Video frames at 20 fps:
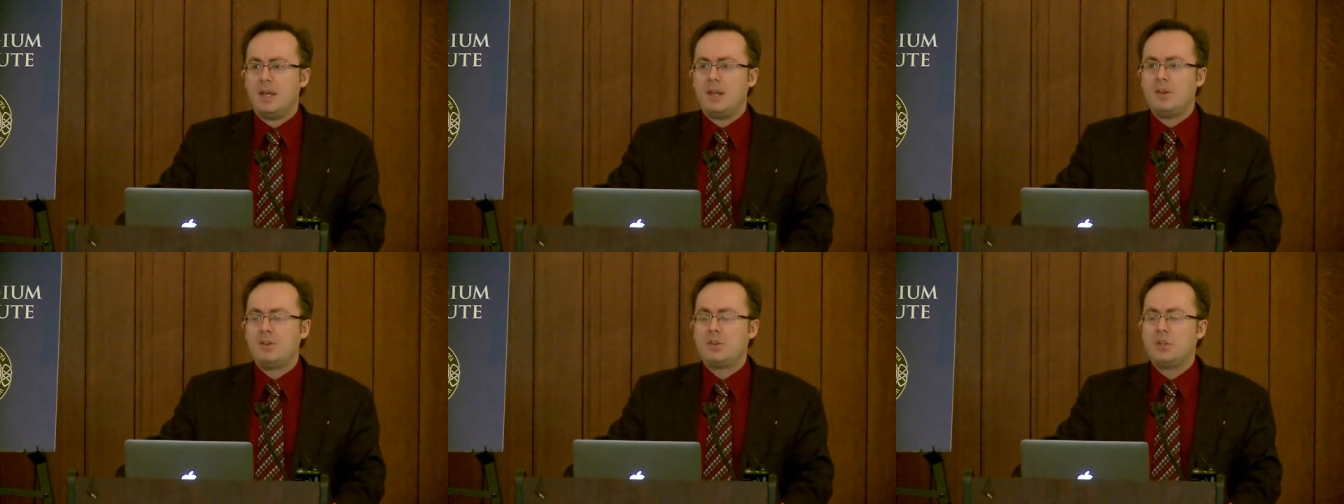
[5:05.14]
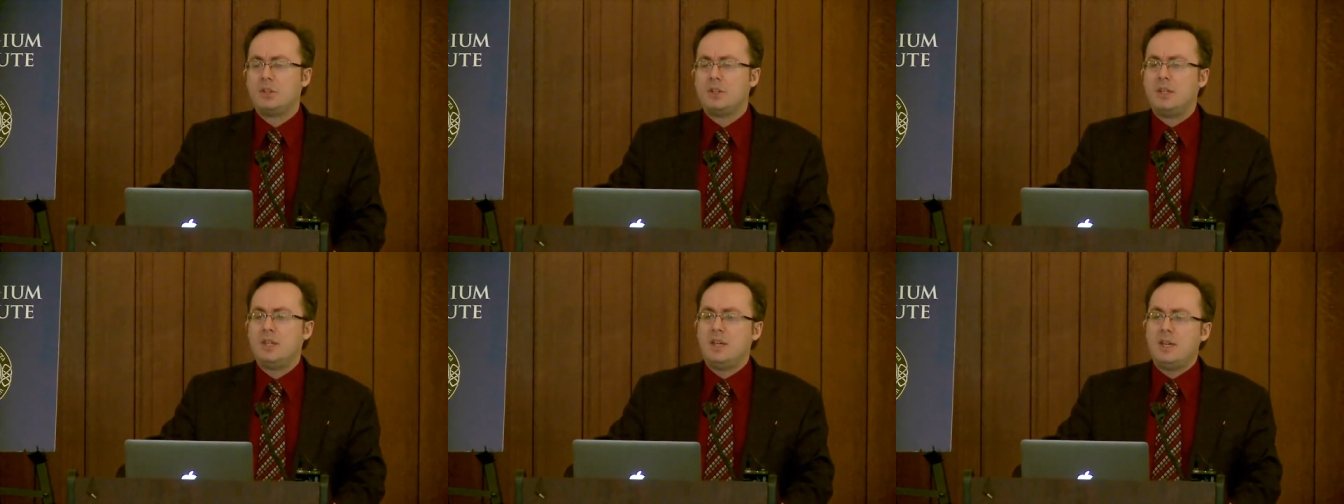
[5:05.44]
is
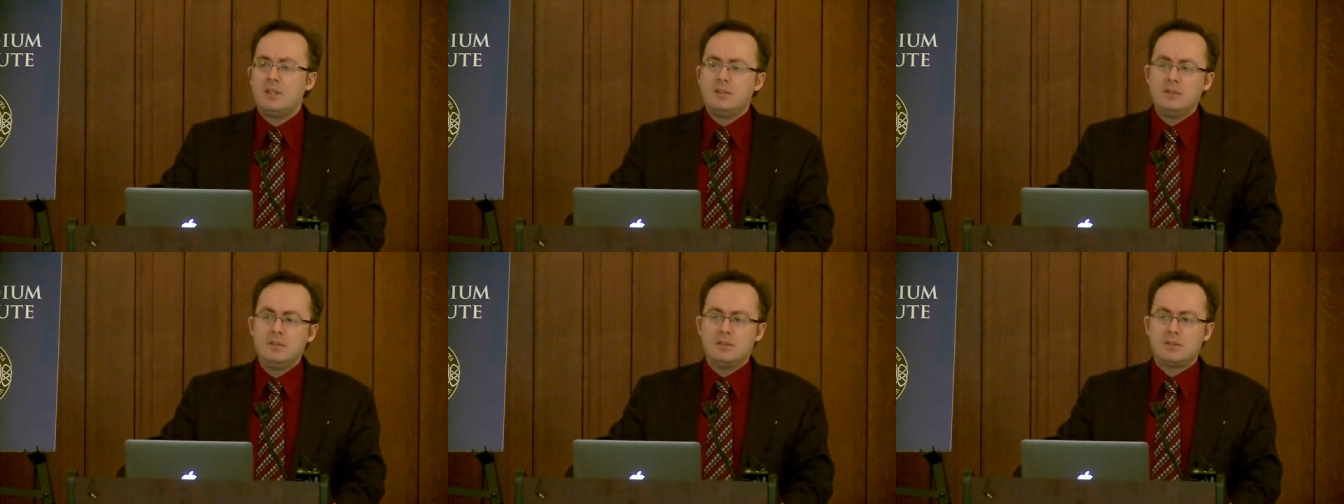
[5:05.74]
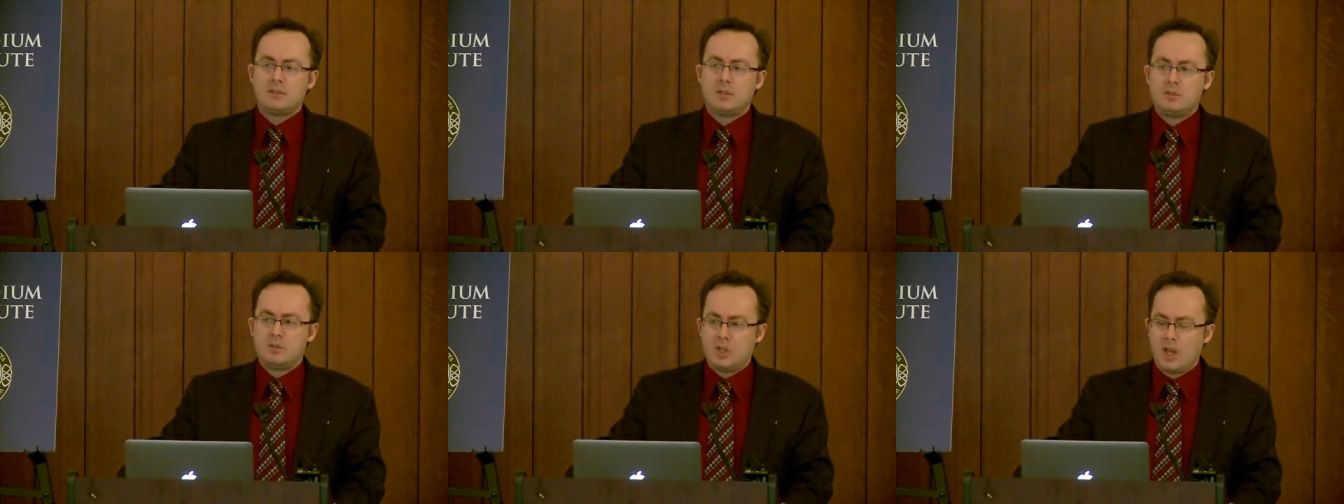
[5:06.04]
that he isn't
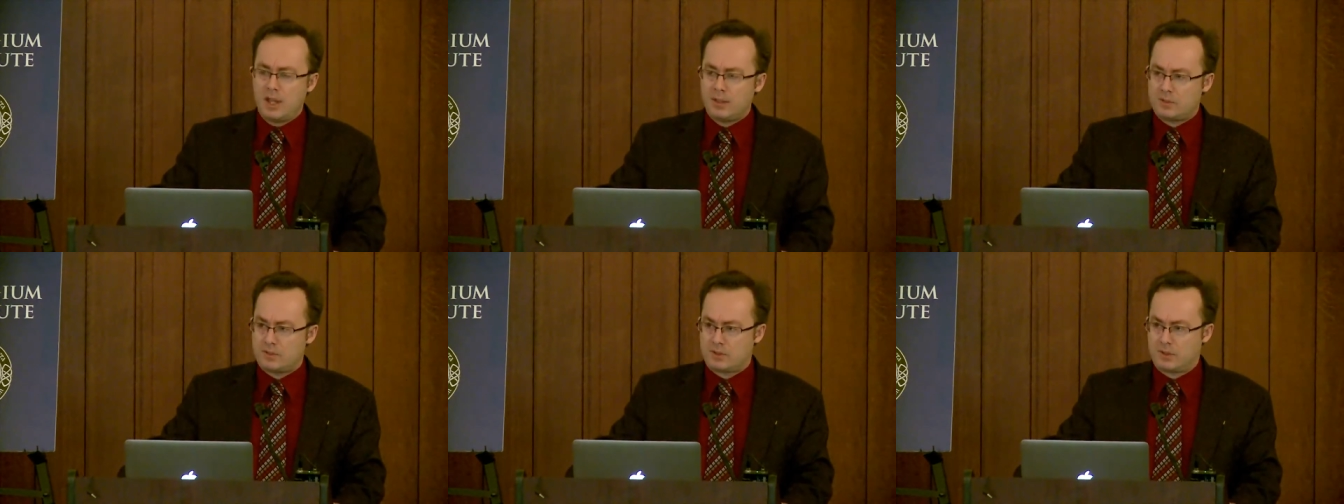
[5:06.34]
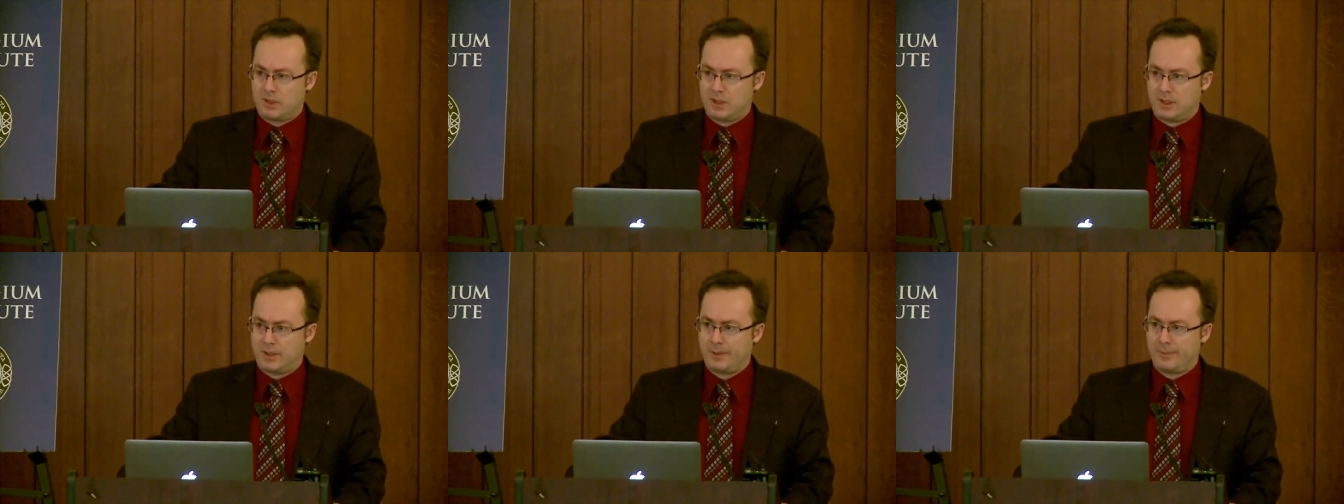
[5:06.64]

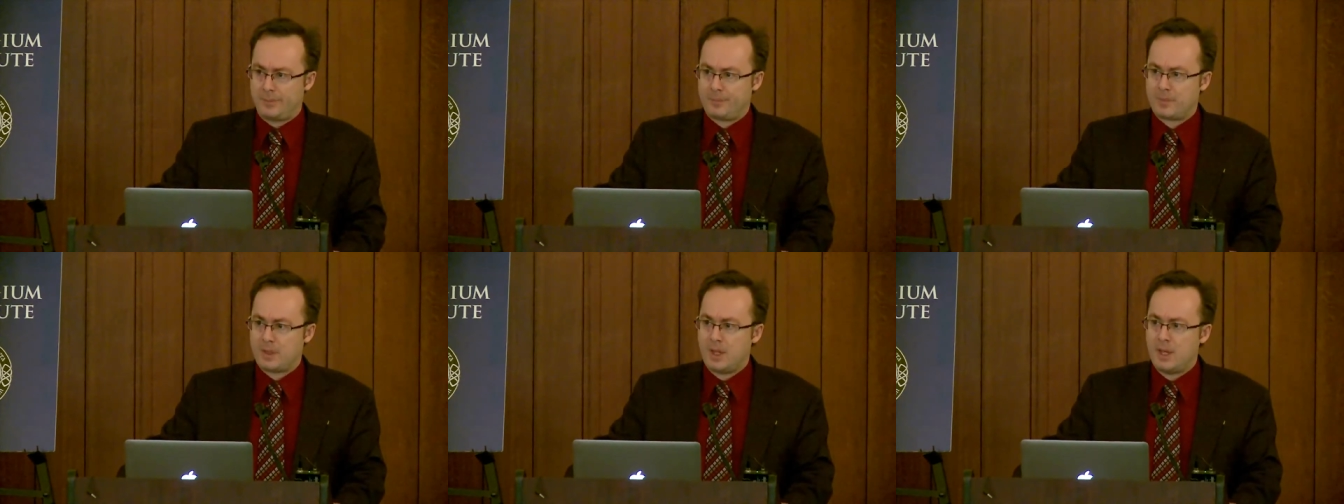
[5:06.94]
suggesting